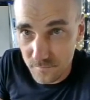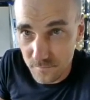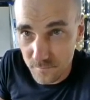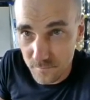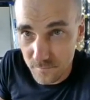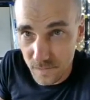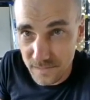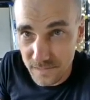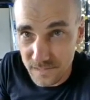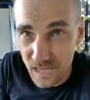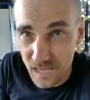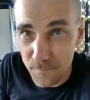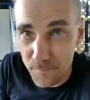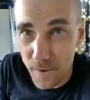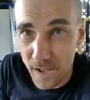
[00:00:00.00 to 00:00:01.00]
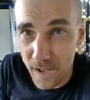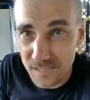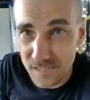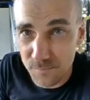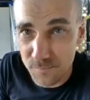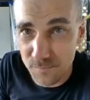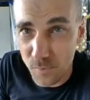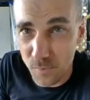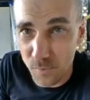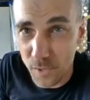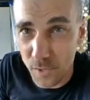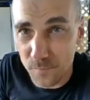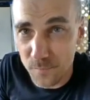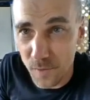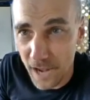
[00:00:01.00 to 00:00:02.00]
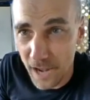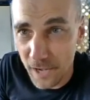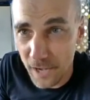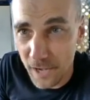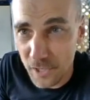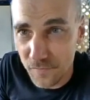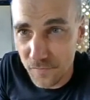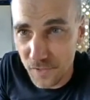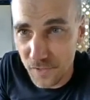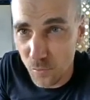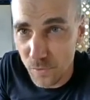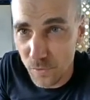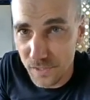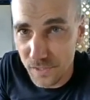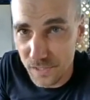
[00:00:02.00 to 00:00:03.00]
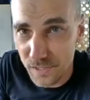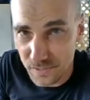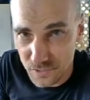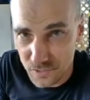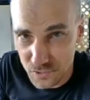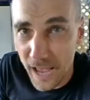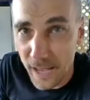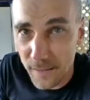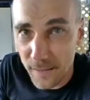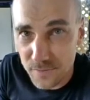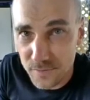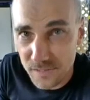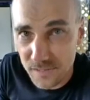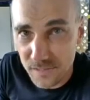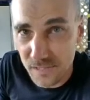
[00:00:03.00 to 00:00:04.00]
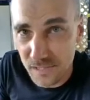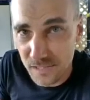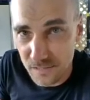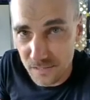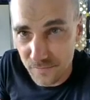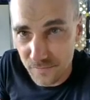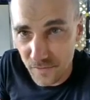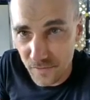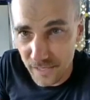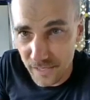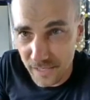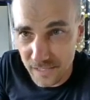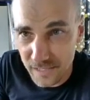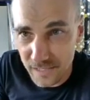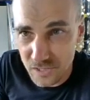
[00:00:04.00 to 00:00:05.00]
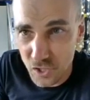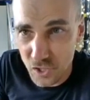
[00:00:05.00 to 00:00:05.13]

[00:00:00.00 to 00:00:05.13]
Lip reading: Is that possible? Now, how do you feel with the straps? Do you feel like it's secure?